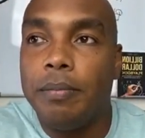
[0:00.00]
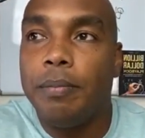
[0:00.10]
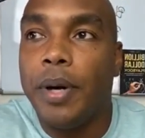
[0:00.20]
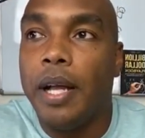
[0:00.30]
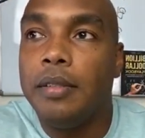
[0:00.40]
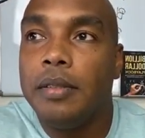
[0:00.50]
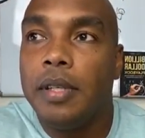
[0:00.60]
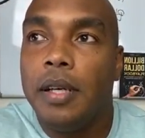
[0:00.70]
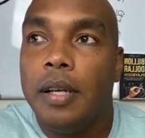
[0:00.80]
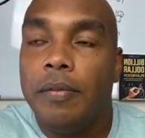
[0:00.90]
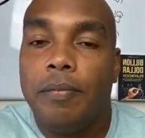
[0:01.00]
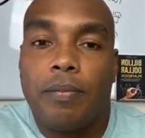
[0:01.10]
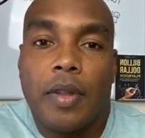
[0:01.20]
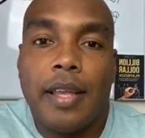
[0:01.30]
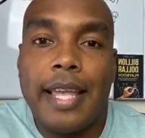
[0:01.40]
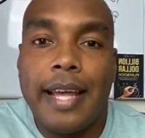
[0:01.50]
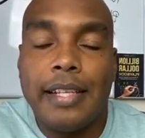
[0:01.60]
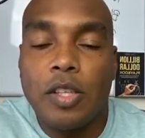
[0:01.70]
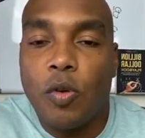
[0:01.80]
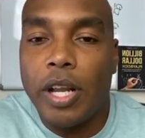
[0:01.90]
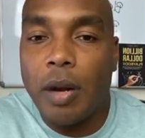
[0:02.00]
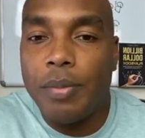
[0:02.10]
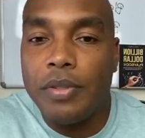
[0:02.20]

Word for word: but again, it's a great opportunity.